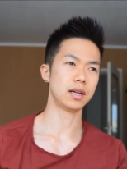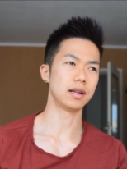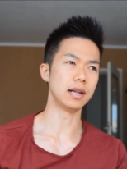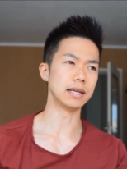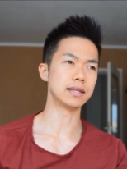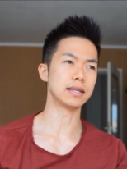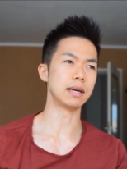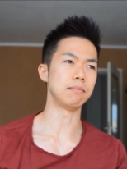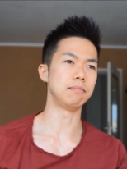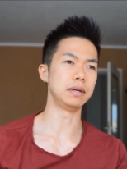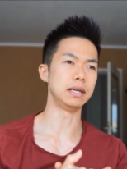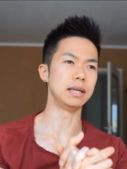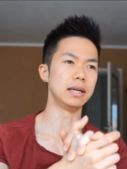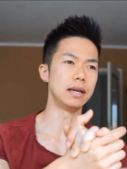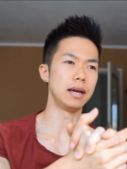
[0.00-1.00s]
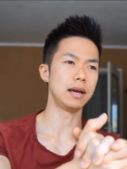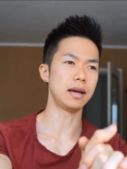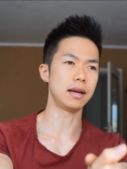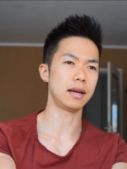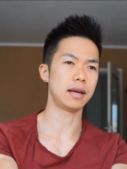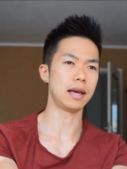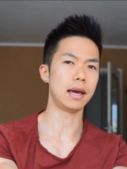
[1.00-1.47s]
let's say be
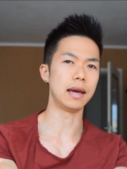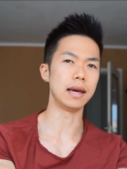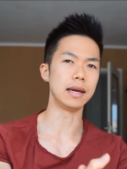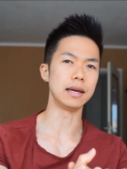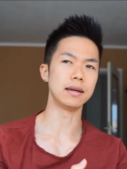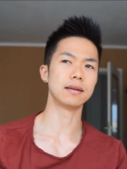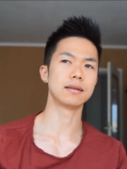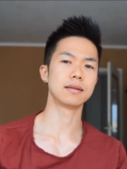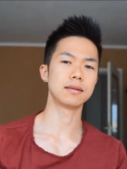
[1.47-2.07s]
a